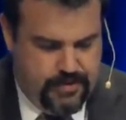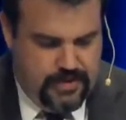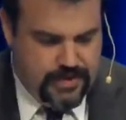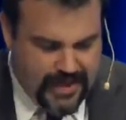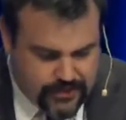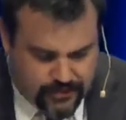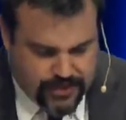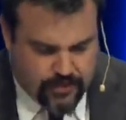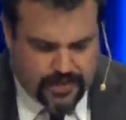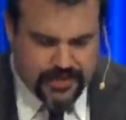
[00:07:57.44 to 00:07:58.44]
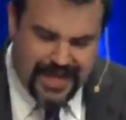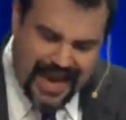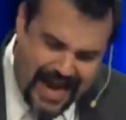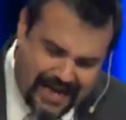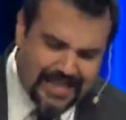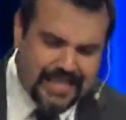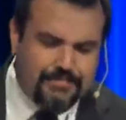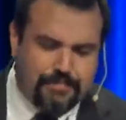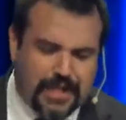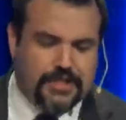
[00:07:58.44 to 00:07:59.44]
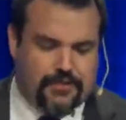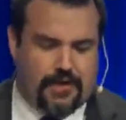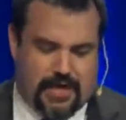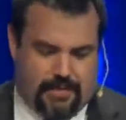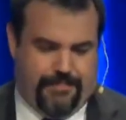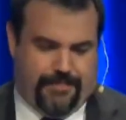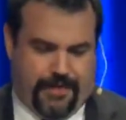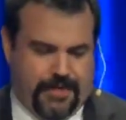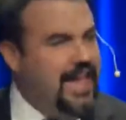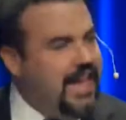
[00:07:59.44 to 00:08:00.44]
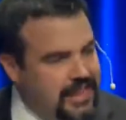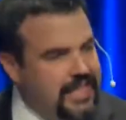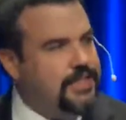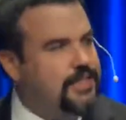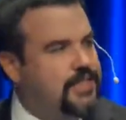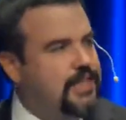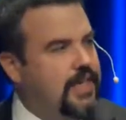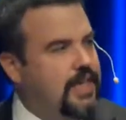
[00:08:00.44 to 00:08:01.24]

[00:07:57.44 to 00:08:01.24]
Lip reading: His entry was anything but triumphant, at least